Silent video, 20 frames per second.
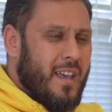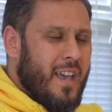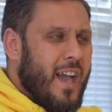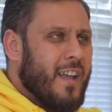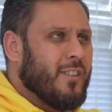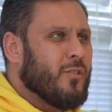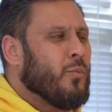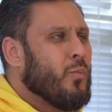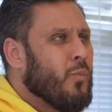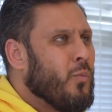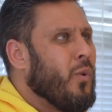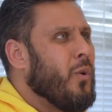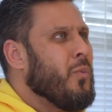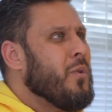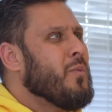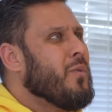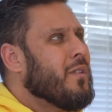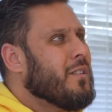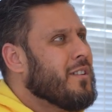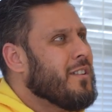And so what
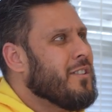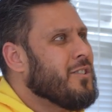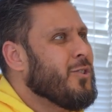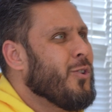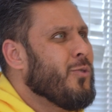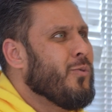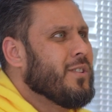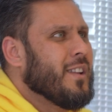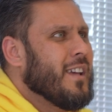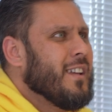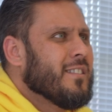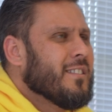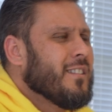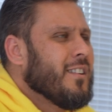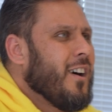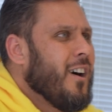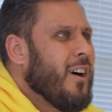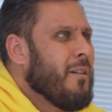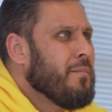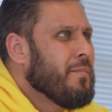we wanted to show was that
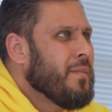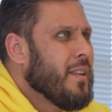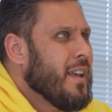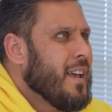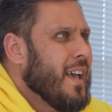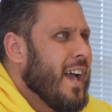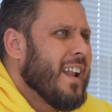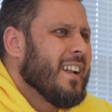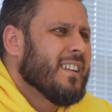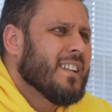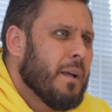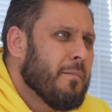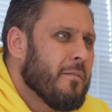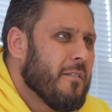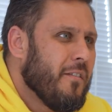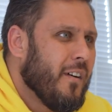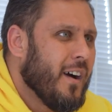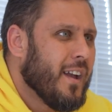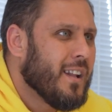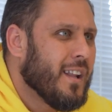Islam and Islamic
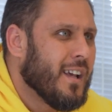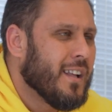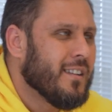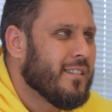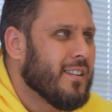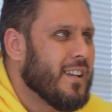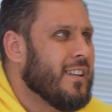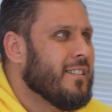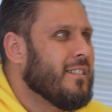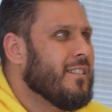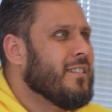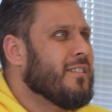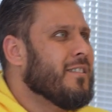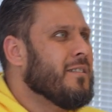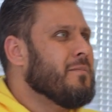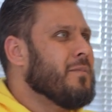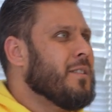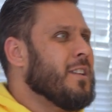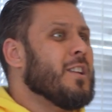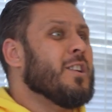finance isn't
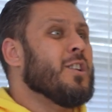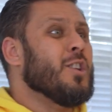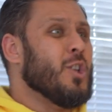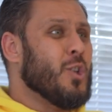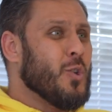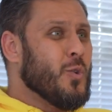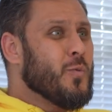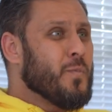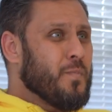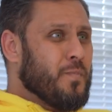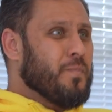something new.